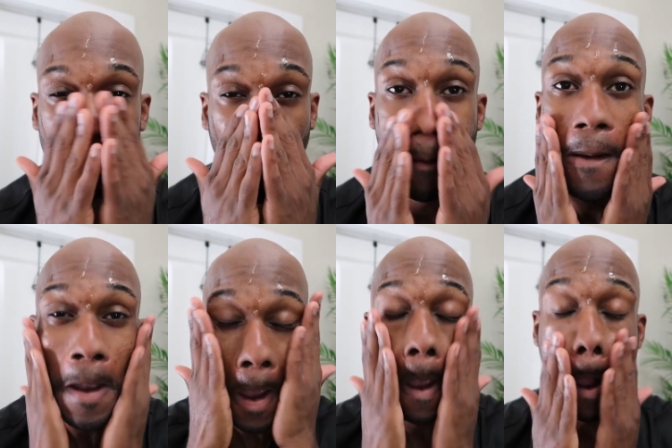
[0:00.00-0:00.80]
use this
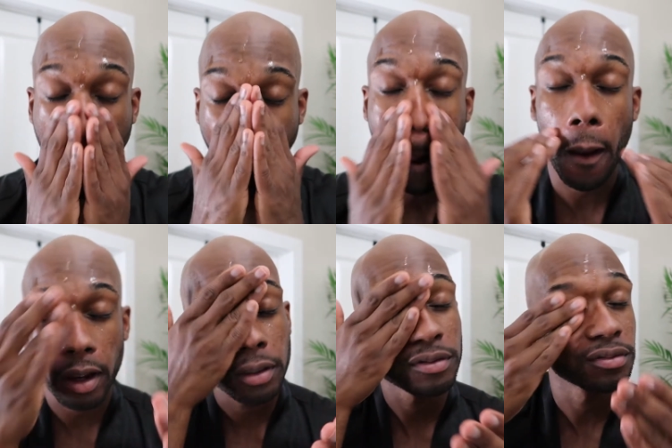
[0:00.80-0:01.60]
oil
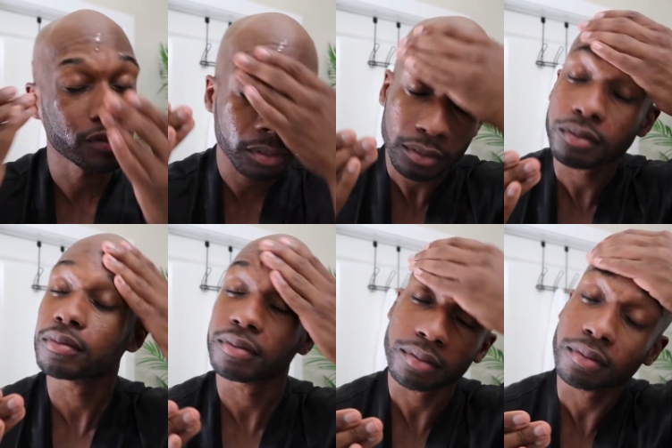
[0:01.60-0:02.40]
anywhere on your
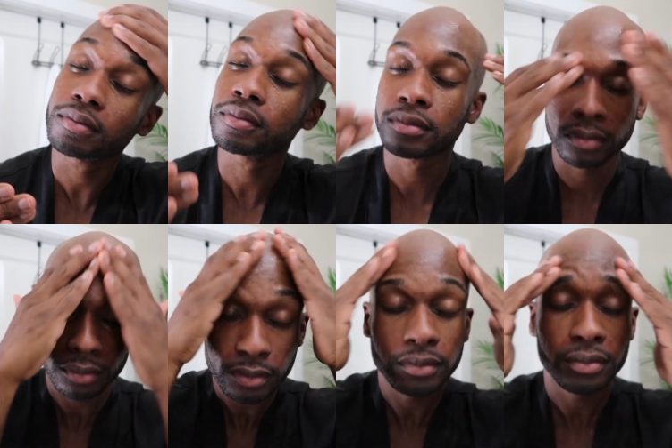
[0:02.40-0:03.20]
body. It's good
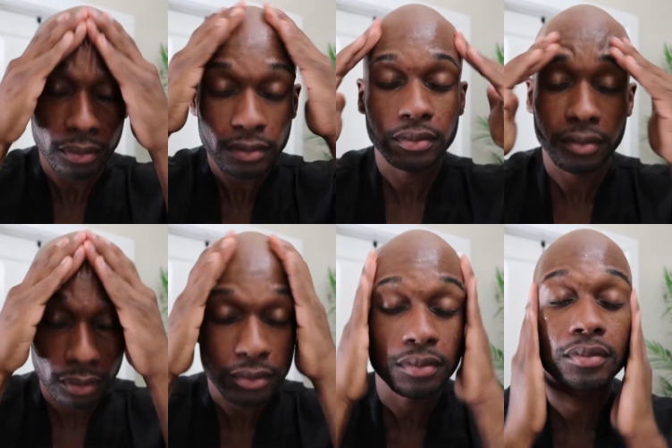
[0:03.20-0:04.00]
for your face,
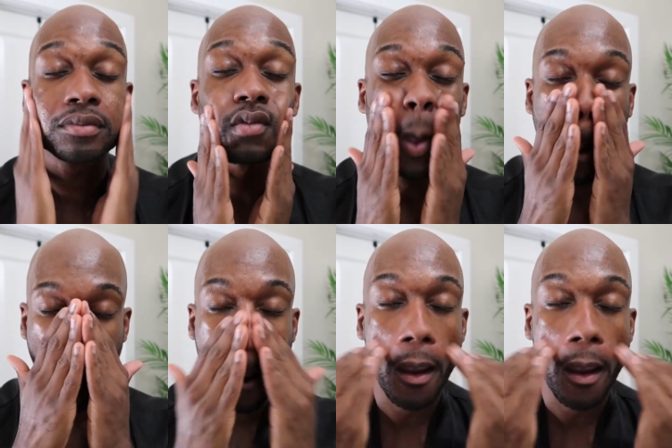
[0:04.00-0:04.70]
it's good for your